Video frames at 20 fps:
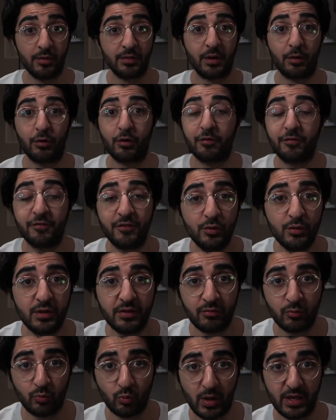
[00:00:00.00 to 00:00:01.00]
there are a few
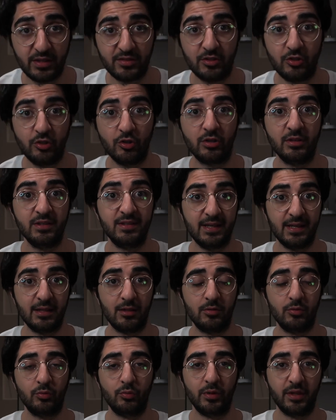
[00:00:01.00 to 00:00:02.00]
different ways that you can
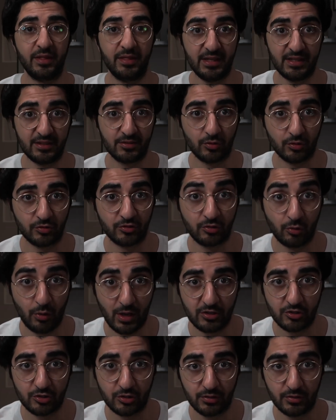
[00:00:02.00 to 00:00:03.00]
deal with these sorts of
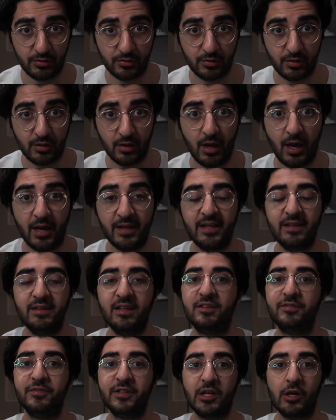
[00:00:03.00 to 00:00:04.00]
questions. And in
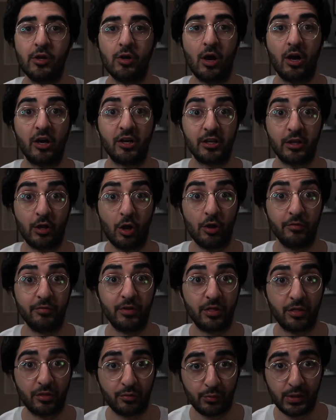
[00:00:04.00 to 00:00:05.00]
this video, I'm going to go over
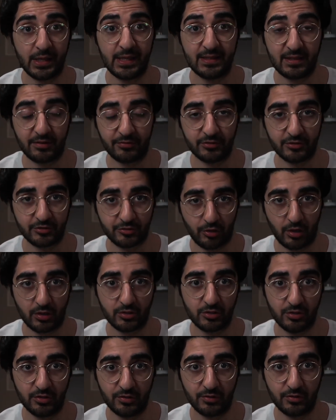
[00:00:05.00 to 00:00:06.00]
3 different
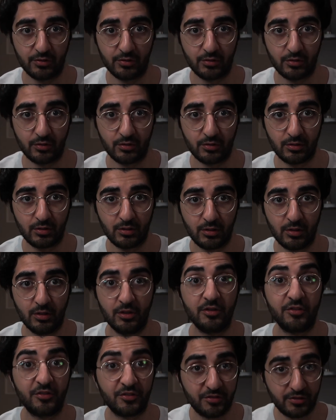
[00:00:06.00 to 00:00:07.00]
structures:
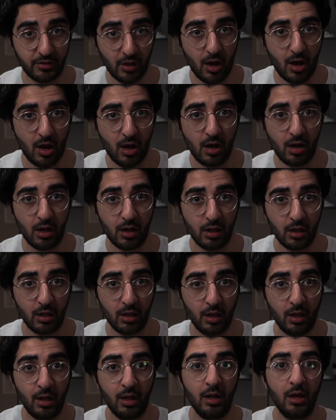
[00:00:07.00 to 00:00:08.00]
STAR,
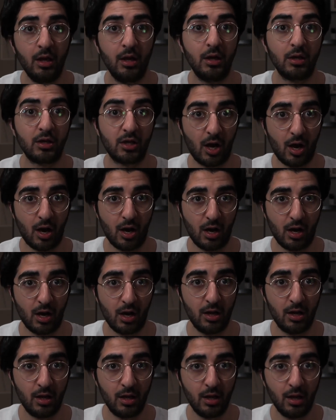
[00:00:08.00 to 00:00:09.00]

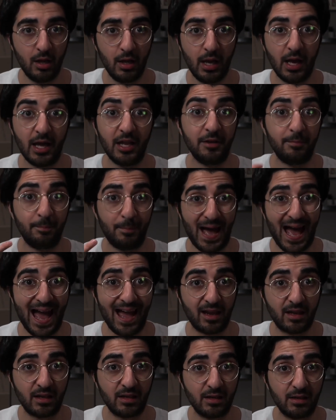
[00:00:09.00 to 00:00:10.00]
CAR, and
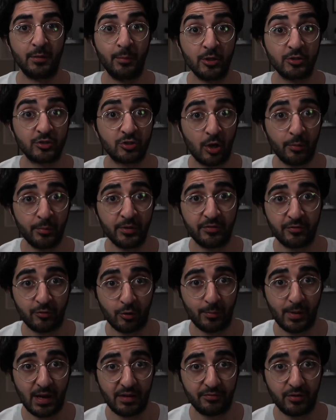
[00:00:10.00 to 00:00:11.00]
BAC. The most common
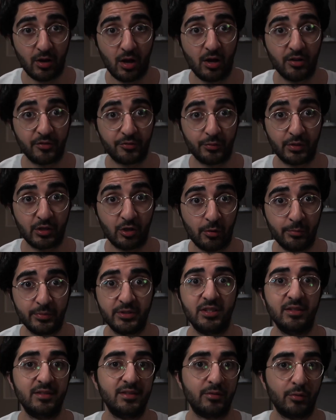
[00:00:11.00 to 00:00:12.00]
format for answering
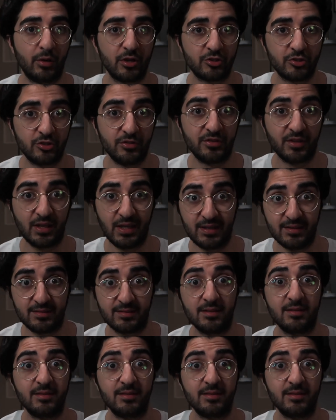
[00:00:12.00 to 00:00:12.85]
competency questions is